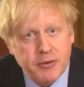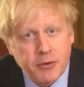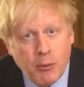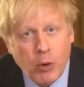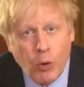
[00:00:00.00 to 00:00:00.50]

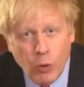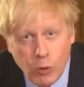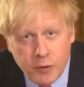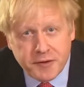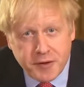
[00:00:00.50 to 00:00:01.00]
stop
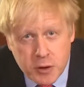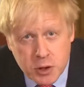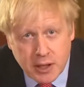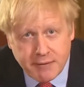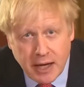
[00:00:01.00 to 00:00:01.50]
all
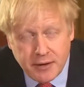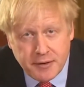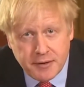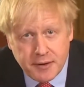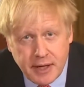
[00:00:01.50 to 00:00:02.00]
social
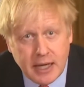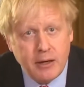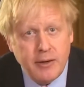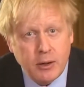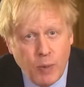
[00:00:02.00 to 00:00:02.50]
events,
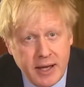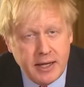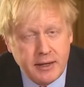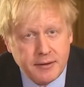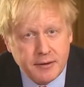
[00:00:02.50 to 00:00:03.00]
including
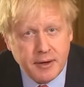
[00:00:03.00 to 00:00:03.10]
weddings,